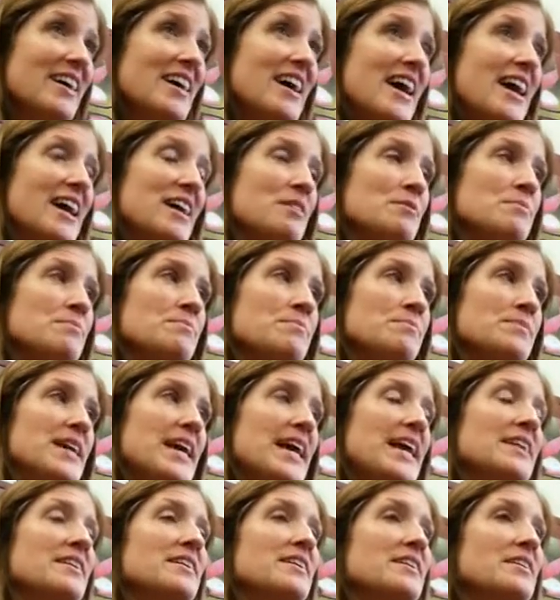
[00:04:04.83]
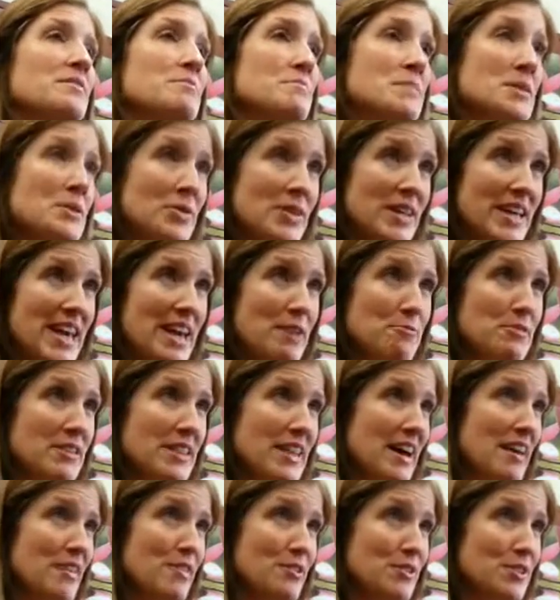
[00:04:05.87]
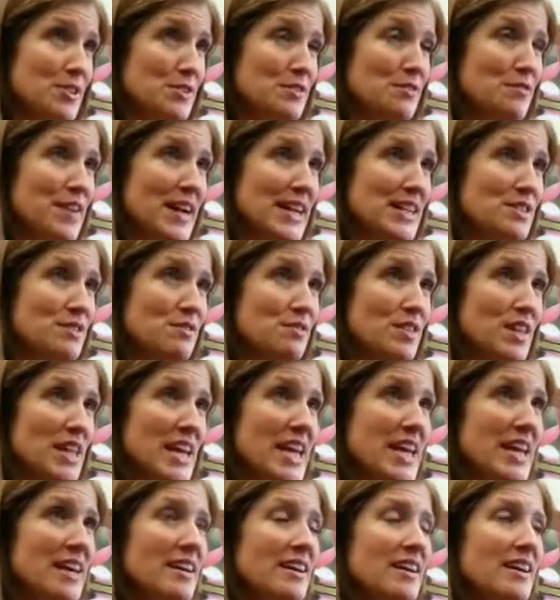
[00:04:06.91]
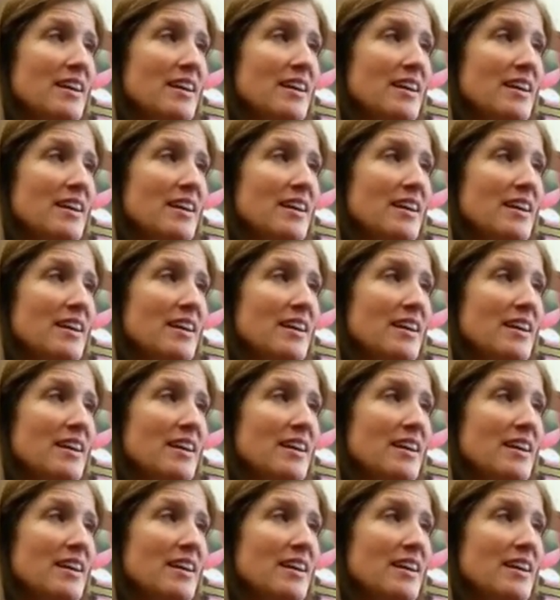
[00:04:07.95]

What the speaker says: can communicate with others effectively,